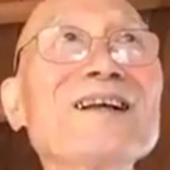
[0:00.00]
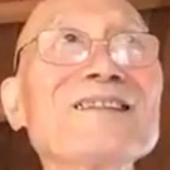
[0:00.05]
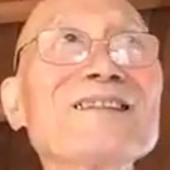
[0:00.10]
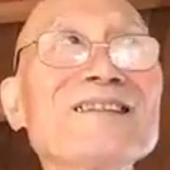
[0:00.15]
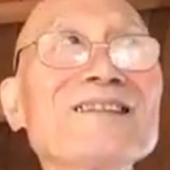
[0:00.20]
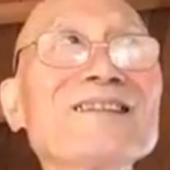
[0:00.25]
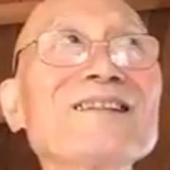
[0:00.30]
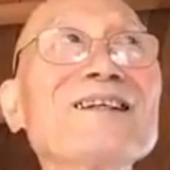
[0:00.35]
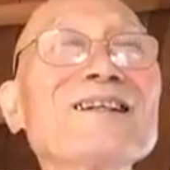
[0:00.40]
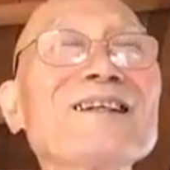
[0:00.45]

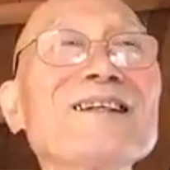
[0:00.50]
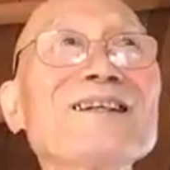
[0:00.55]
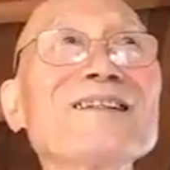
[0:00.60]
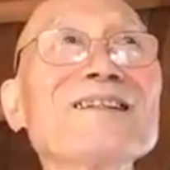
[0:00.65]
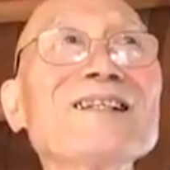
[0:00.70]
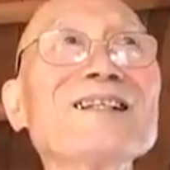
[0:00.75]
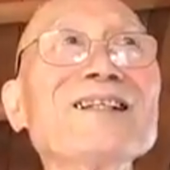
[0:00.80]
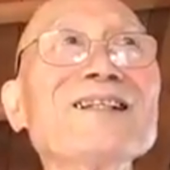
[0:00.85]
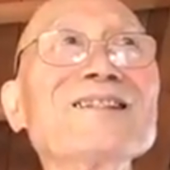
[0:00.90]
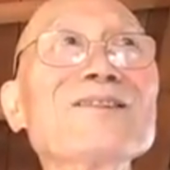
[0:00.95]
are.
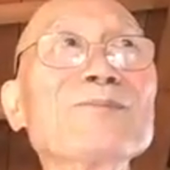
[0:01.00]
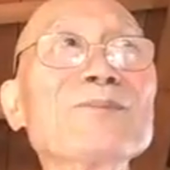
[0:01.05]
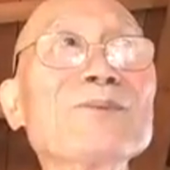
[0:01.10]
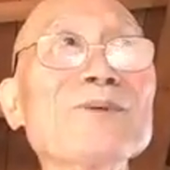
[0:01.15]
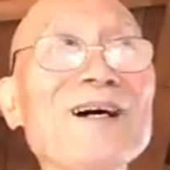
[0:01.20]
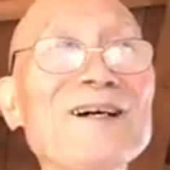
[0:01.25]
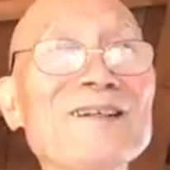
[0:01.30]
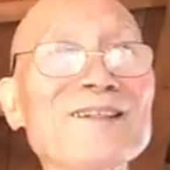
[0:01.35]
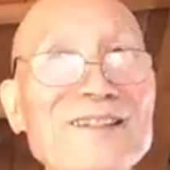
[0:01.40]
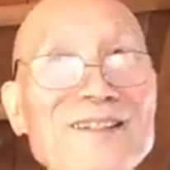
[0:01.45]
This
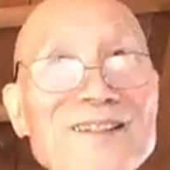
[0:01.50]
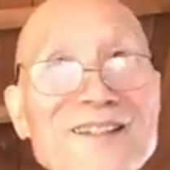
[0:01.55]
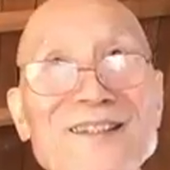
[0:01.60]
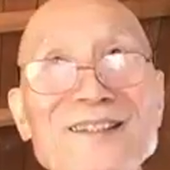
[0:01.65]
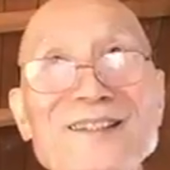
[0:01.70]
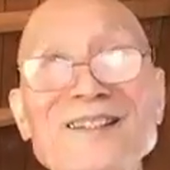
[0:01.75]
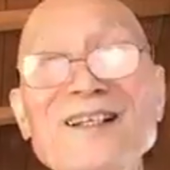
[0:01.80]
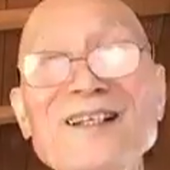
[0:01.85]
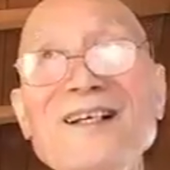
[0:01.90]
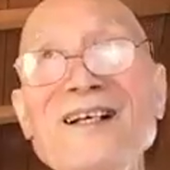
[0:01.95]

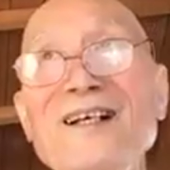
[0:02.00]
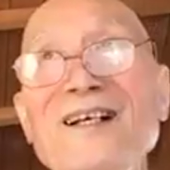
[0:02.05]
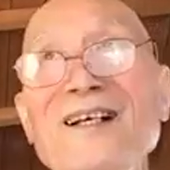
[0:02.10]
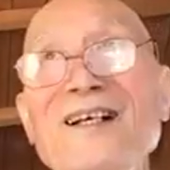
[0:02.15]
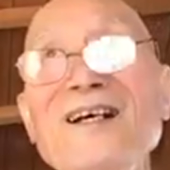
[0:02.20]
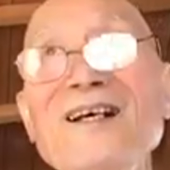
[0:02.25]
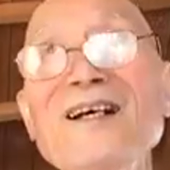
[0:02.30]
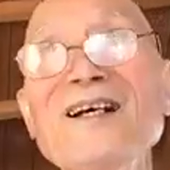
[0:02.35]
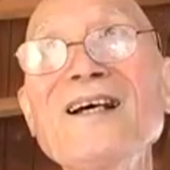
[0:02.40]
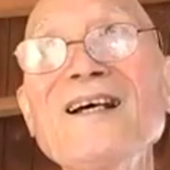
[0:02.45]
practice,
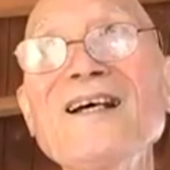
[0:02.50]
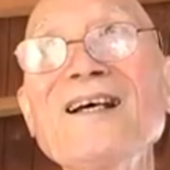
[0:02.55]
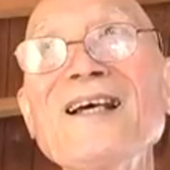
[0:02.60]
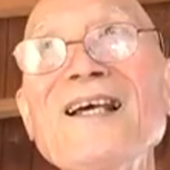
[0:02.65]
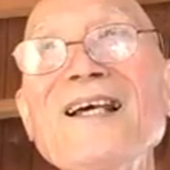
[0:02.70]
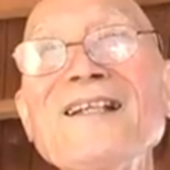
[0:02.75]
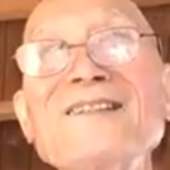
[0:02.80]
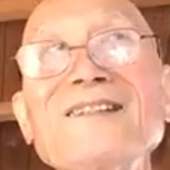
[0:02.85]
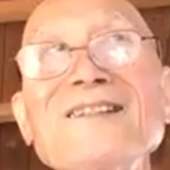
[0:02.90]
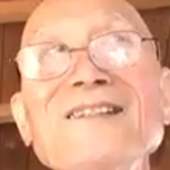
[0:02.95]

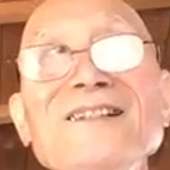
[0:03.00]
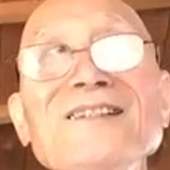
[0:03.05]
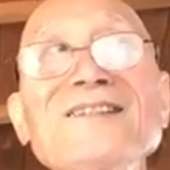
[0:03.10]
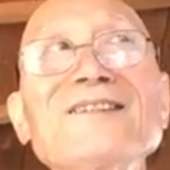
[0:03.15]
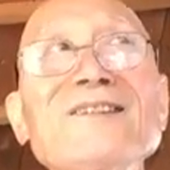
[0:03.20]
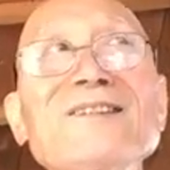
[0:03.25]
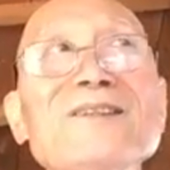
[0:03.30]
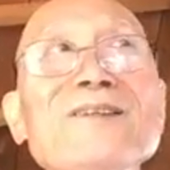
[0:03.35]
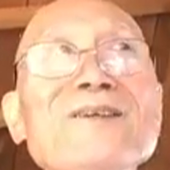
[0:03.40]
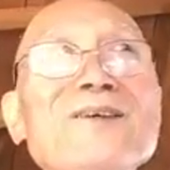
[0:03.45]
it's
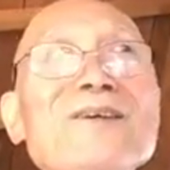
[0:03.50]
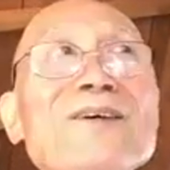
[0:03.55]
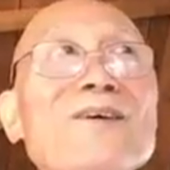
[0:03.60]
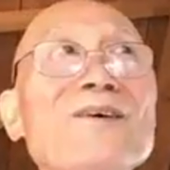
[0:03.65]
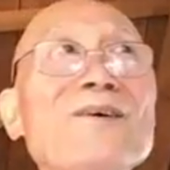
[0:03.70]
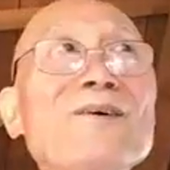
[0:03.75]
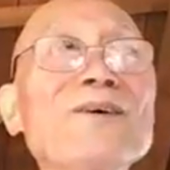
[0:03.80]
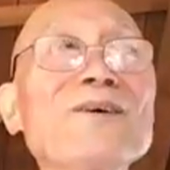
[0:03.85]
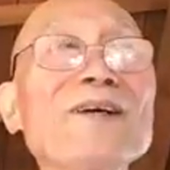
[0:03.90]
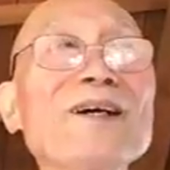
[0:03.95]

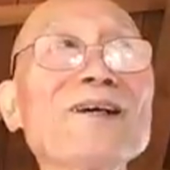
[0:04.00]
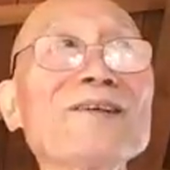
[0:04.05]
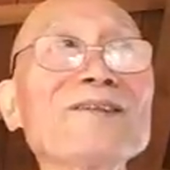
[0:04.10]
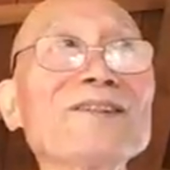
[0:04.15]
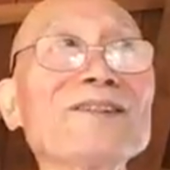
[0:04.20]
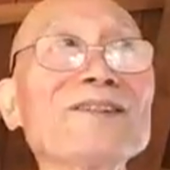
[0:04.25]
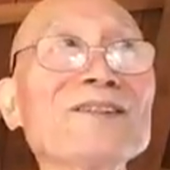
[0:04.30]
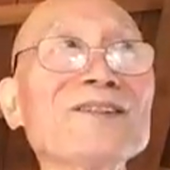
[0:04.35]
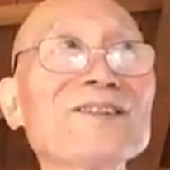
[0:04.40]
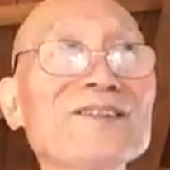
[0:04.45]
we have
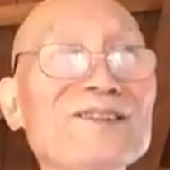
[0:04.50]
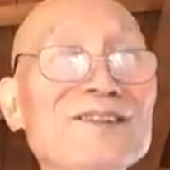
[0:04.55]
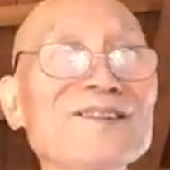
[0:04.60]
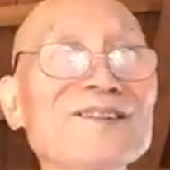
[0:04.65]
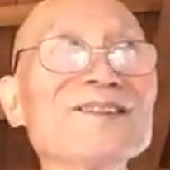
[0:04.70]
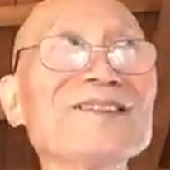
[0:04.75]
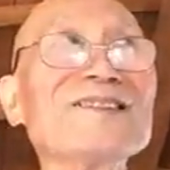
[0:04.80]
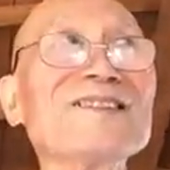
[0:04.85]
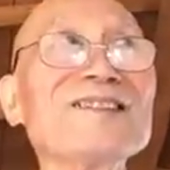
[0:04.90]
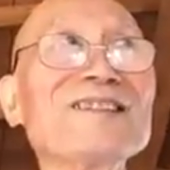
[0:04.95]
to do.
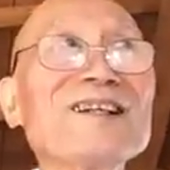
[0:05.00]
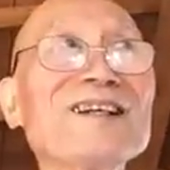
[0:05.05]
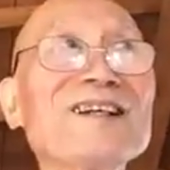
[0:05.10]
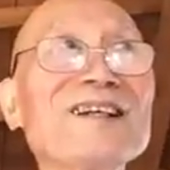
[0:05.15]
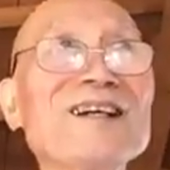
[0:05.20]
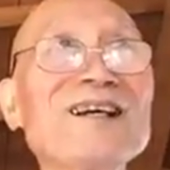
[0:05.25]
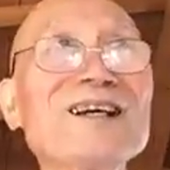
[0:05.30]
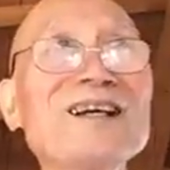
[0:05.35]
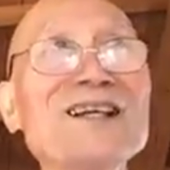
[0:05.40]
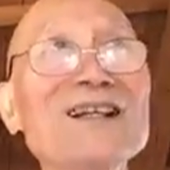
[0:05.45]

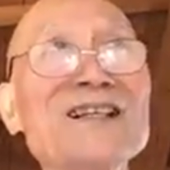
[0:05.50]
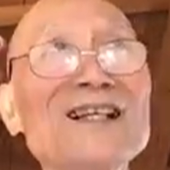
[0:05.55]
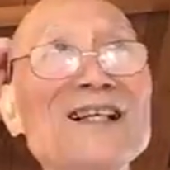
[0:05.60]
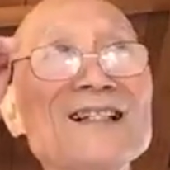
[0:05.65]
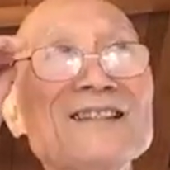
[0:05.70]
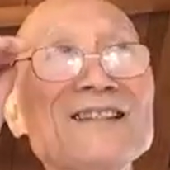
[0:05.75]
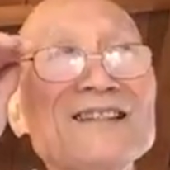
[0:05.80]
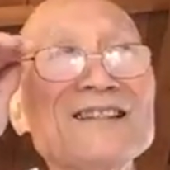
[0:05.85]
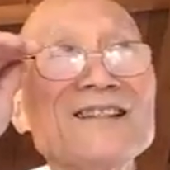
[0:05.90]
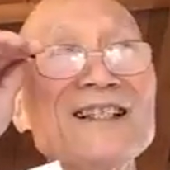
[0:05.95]

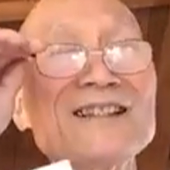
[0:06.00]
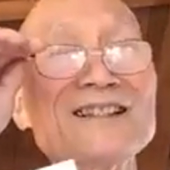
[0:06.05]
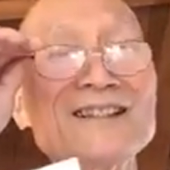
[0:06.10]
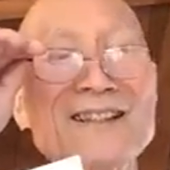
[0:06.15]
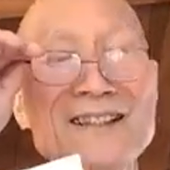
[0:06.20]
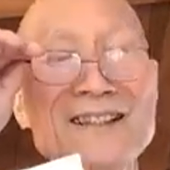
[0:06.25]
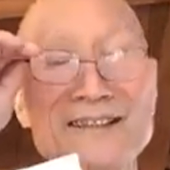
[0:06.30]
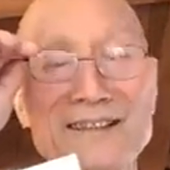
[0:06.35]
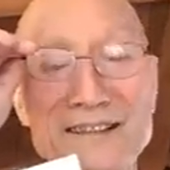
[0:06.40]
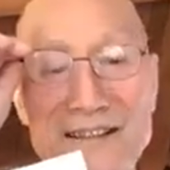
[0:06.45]
That's
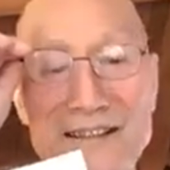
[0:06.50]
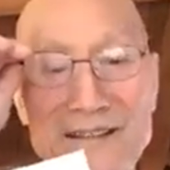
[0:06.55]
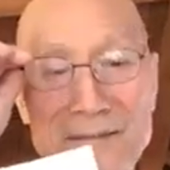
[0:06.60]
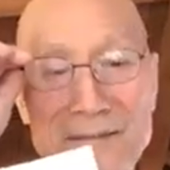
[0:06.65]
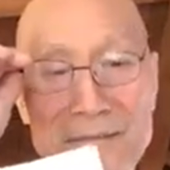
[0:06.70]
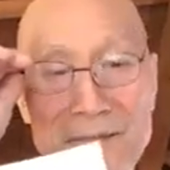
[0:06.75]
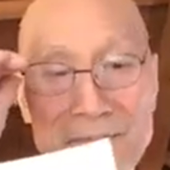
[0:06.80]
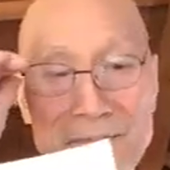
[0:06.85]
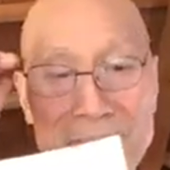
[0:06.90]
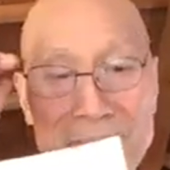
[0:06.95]
zazen.
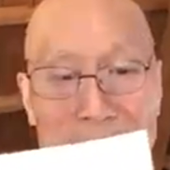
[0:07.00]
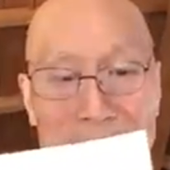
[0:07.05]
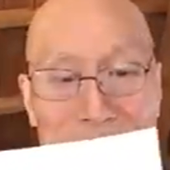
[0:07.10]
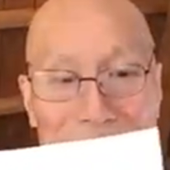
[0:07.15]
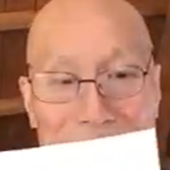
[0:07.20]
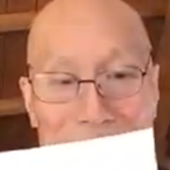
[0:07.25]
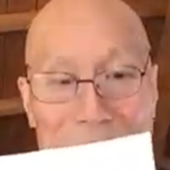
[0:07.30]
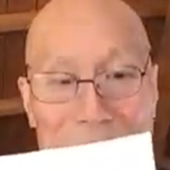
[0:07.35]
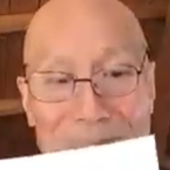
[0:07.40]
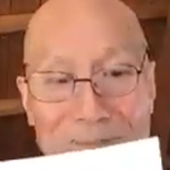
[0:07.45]

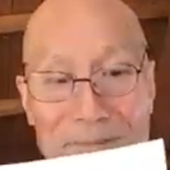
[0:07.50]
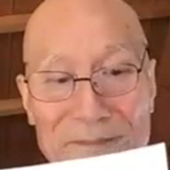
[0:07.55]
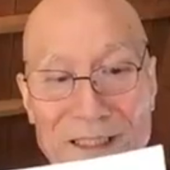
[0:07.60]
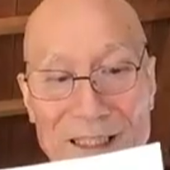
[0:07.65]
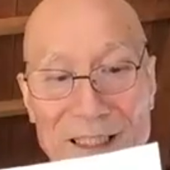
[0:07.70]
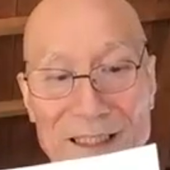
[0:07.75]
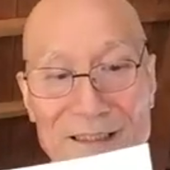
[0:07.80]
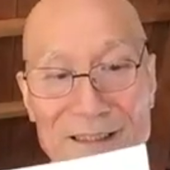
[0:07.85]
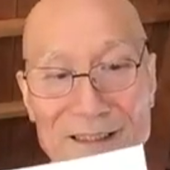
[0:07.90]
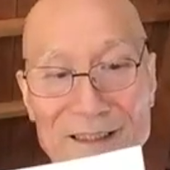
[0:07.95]

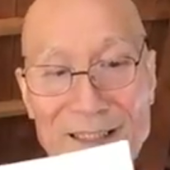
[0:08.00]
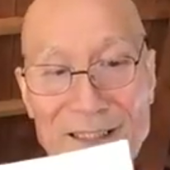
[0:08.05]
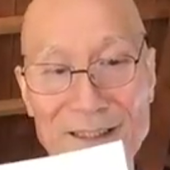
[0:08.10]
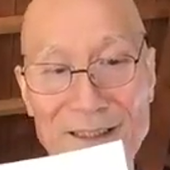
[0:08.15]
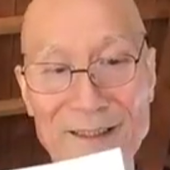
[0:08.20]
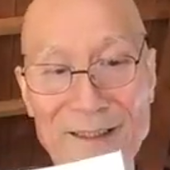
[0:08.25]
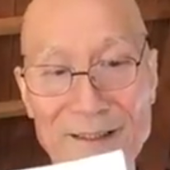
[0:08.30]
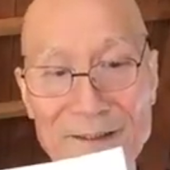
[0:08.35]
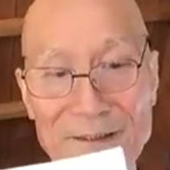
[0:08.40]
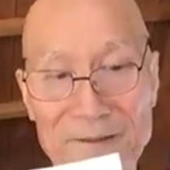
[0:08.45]
That's
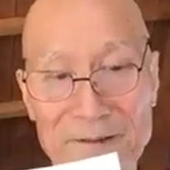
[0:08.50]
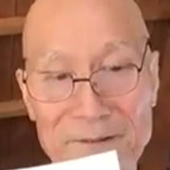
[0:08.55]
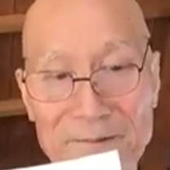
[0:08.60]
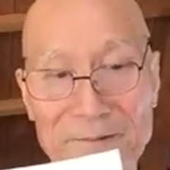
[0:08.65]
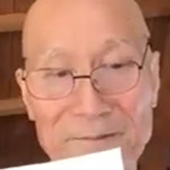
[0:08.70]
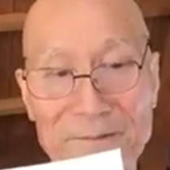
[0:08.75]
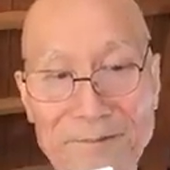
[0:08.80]
zazen.